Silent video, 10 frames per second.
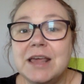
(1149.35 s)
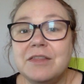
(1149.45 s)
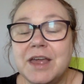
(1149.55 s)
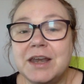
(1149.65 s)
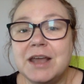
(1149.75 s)

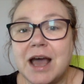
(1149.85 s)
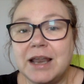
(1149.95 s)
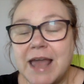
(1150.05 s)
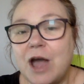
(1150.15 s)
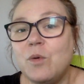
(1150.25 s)
then
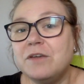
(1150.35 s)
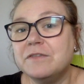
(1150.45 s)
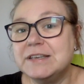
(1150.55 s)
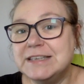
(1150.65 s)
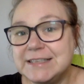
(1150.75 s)
allowing for
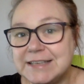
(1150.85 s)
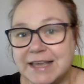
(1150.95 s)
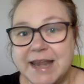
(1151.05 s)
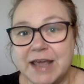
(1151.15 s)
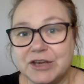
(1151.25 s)

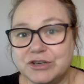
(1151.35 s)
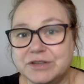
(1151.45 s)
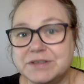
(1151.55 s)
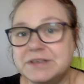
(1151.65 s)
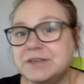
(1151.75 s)

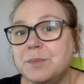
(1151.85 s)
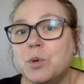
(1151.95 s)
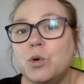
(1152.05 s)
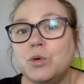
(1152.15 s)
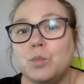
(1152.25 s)
disconnections is an
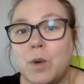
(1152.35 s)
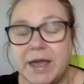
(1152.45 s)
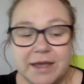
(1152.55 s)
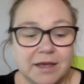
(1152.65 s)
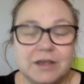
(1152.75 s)
important
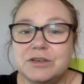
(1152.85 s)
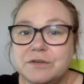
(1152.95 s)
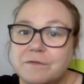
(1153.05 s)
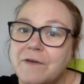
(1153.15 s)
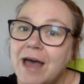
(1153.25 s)
way to
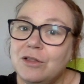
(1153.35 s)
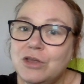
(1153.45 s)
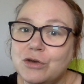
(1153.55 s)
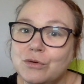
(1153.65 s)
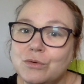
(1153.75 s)

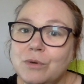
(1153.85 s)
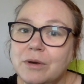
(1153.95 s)
value